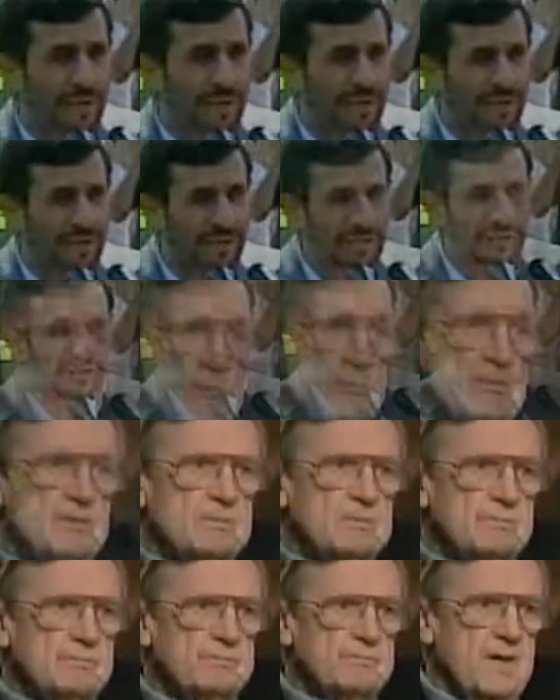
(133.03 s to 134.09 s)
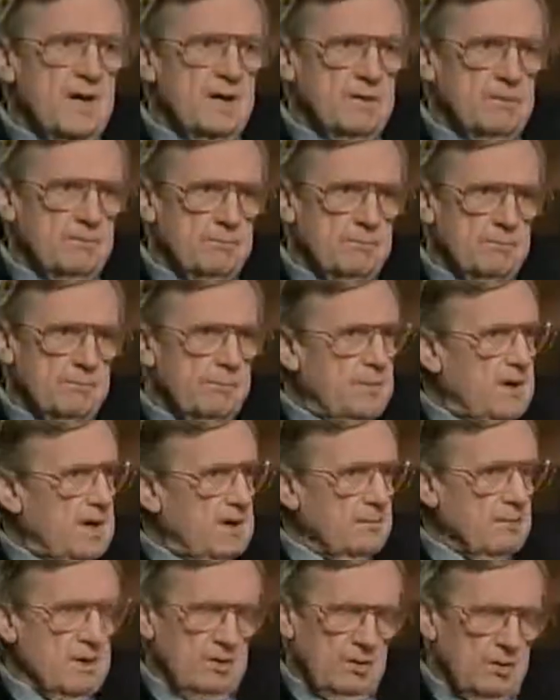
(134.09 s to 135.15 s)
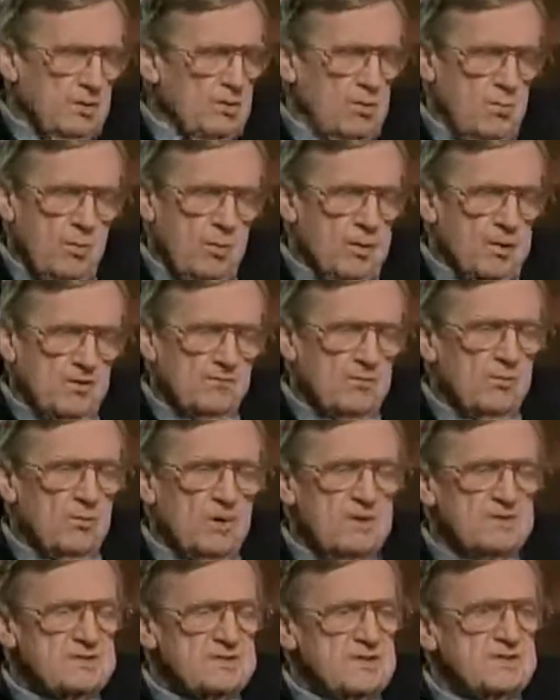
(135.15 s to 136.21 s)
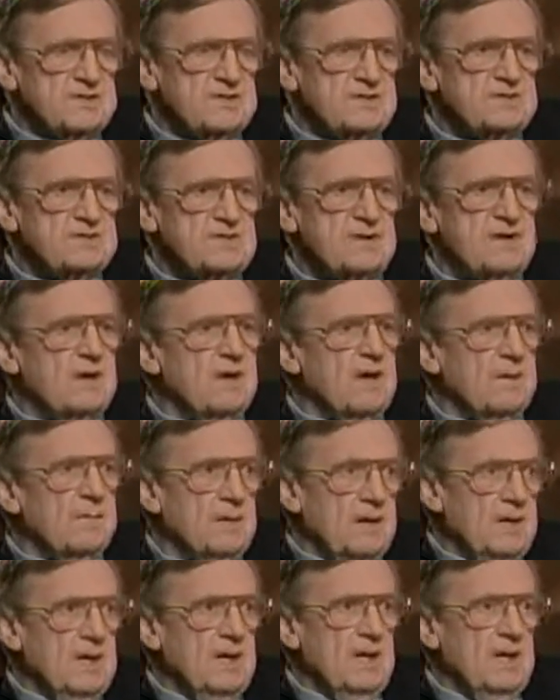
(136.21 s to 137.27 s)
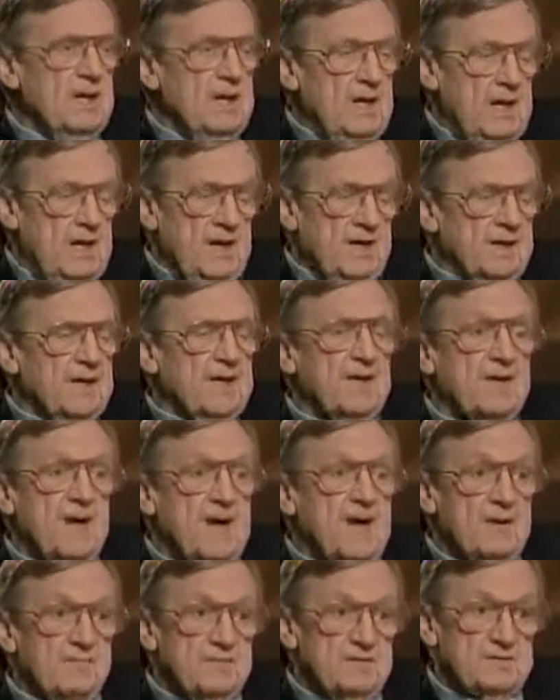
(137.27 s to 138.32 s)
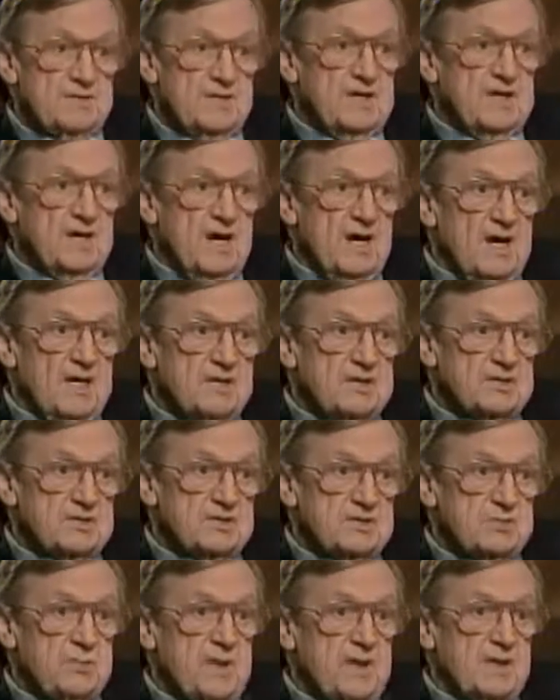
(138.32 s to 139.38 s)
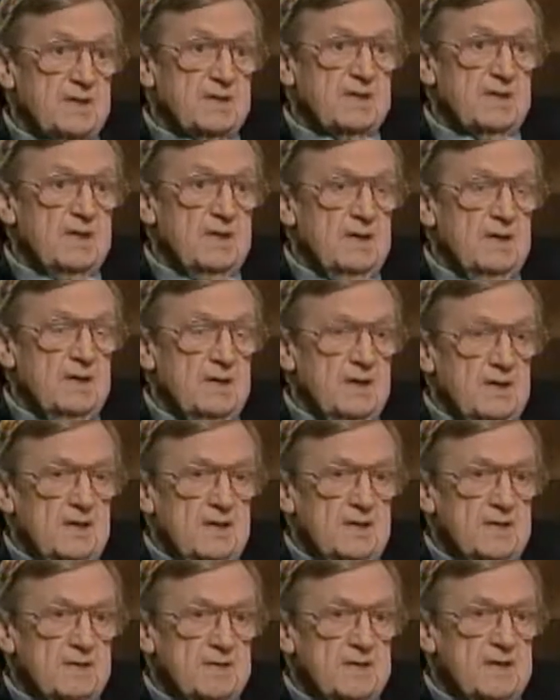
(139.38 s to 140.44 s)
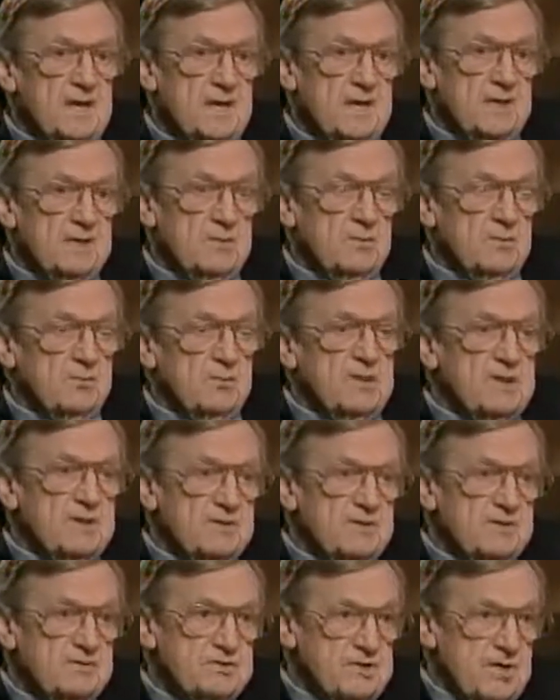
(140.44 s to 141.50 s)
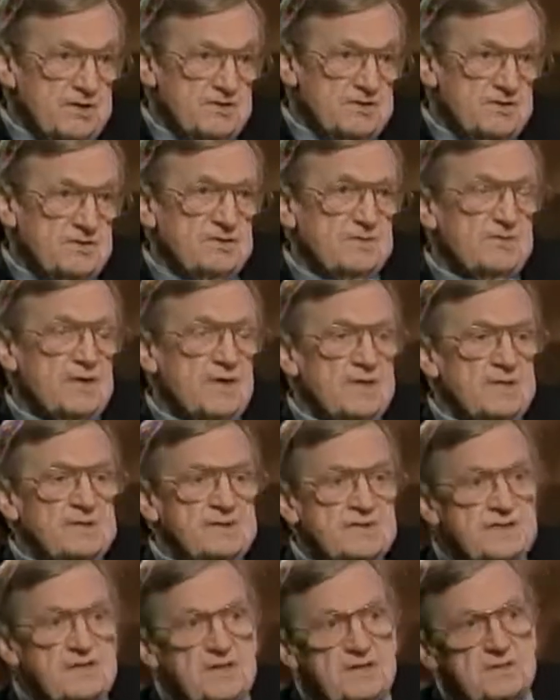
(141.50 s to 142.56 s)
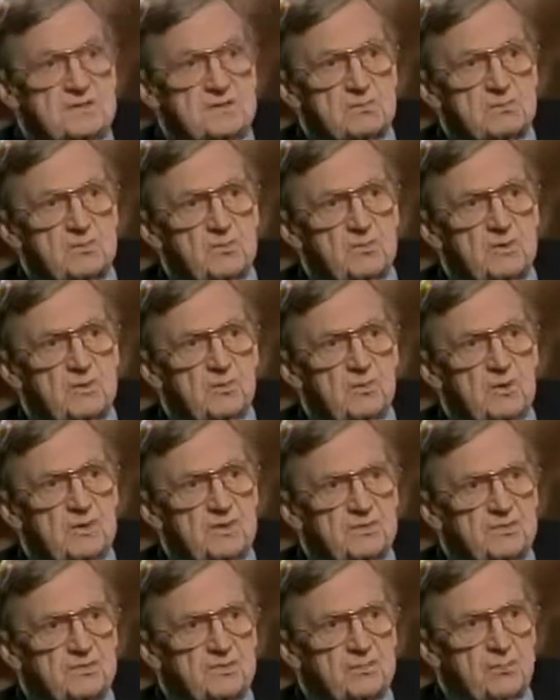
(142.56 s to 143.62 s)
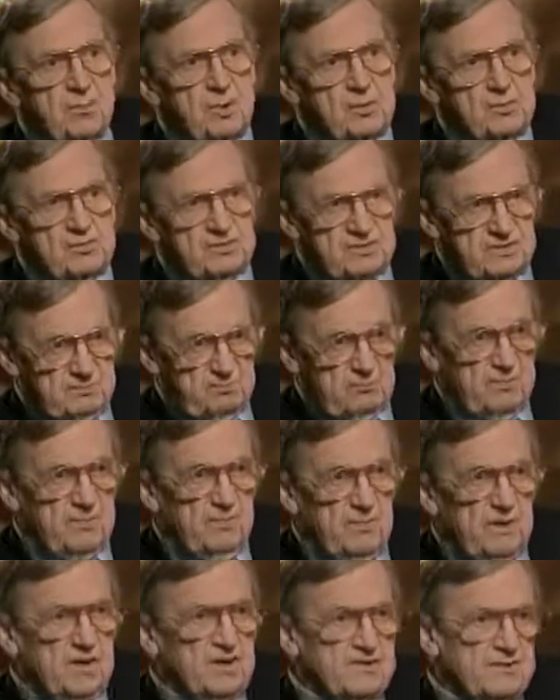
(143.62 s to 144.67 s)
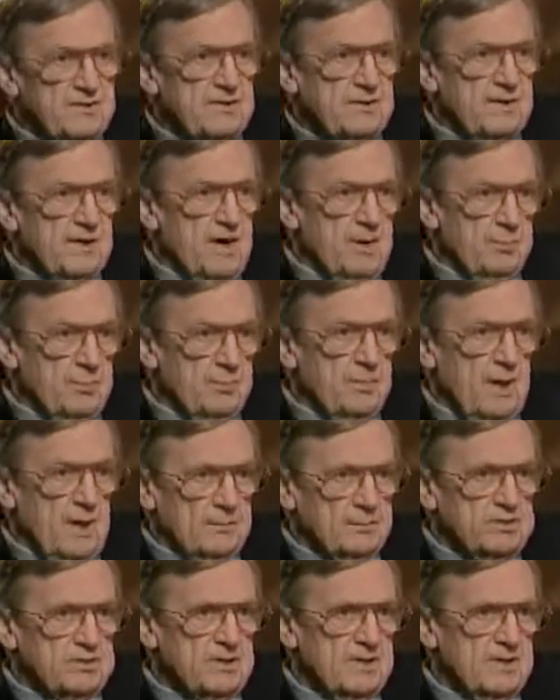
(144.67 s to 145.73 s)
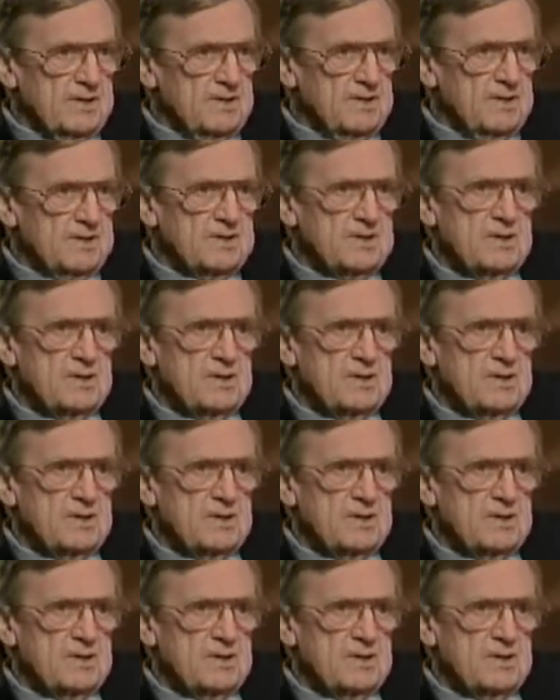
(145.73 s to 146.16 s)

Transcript: to stop it. I would go whatever way is necessary. And again, I have to say, I suspect in the end it would be just the United States that would be willing to impose the military option on this.